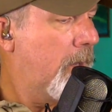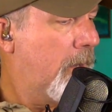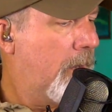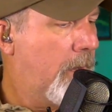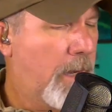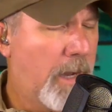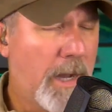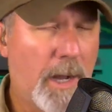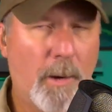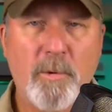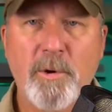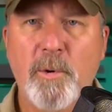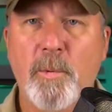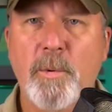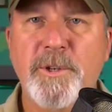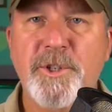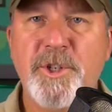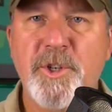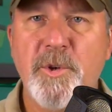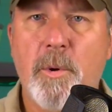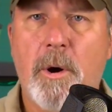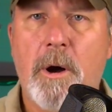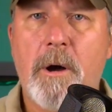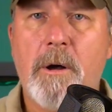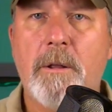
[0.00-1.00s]
I want to wish
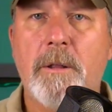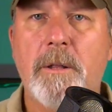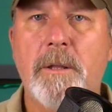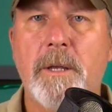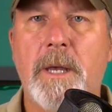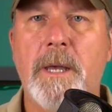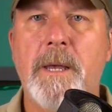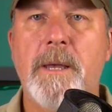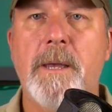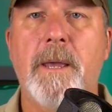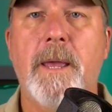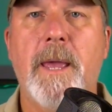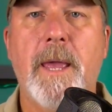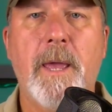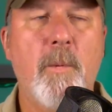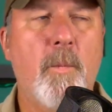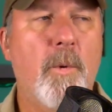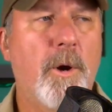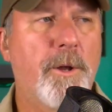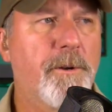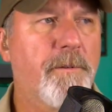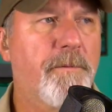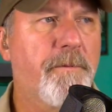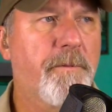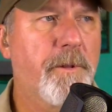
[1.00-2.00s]
you all a
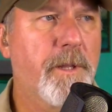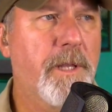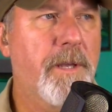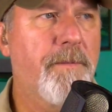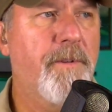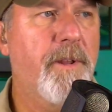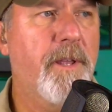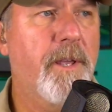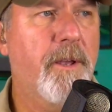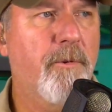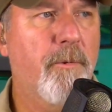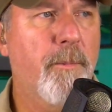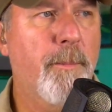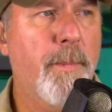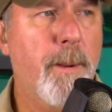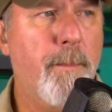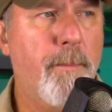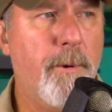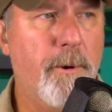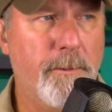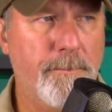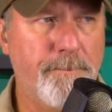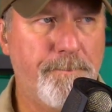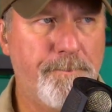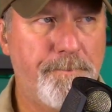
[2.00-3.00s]
wonderful evening, and
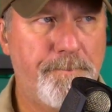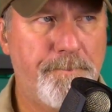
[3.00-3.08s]
remember,